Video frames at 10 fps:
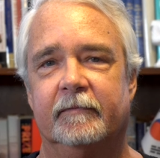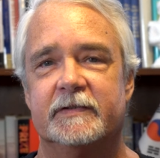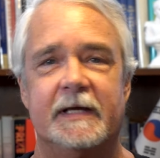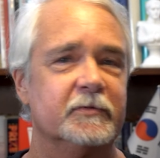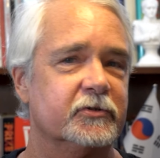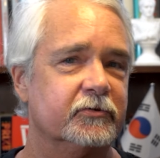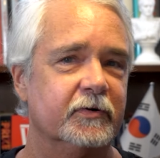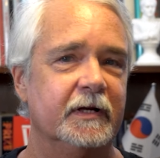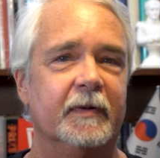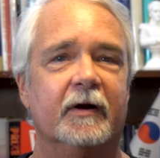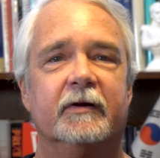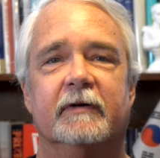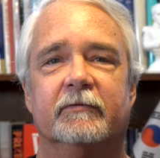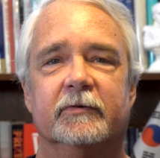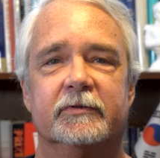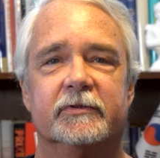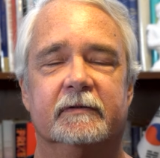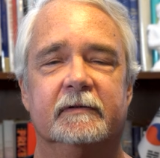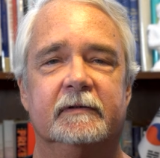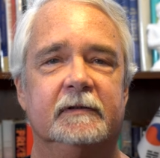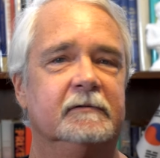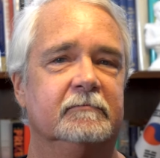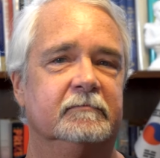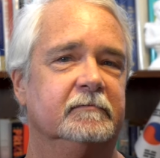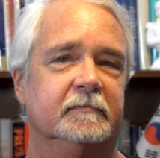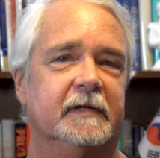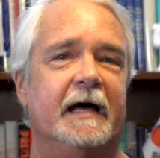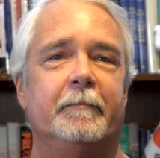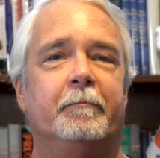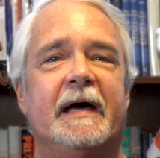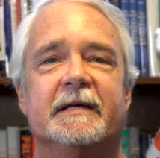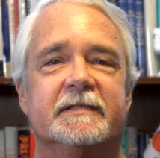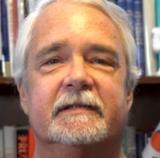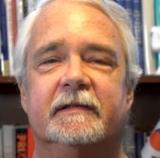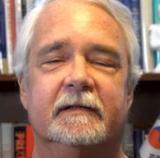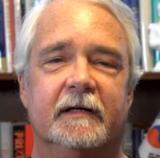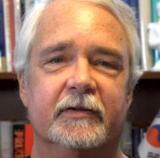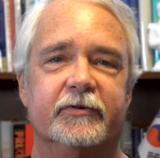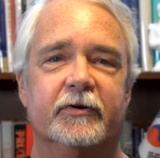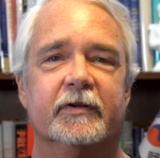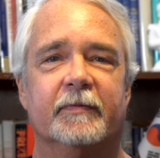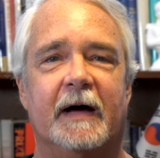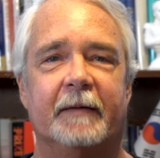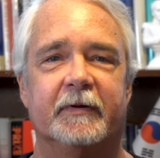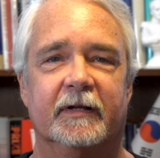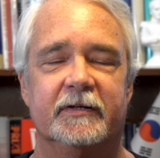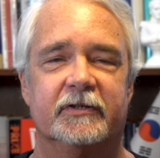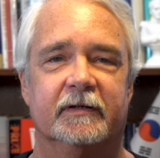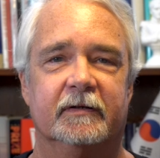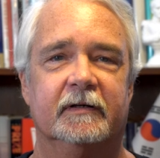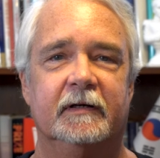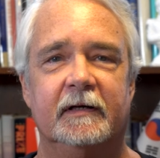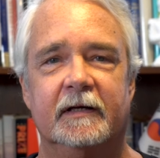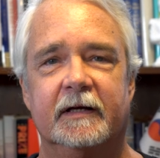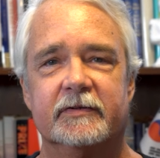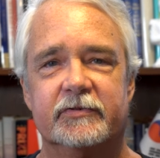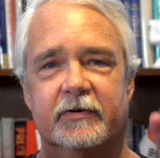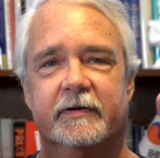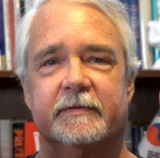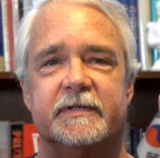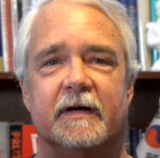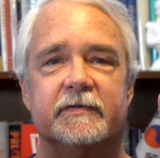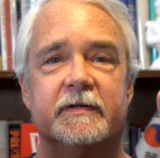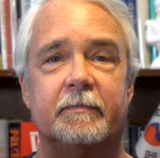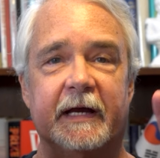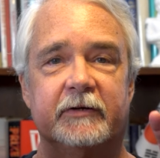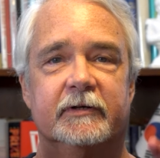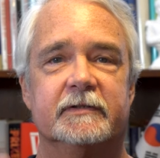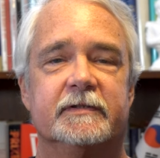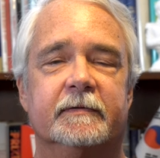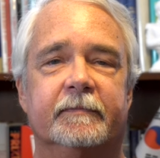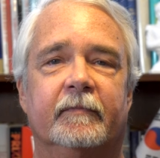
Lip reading: The same is true in the American Revolution. At best, a third of the population considered themselves patriots.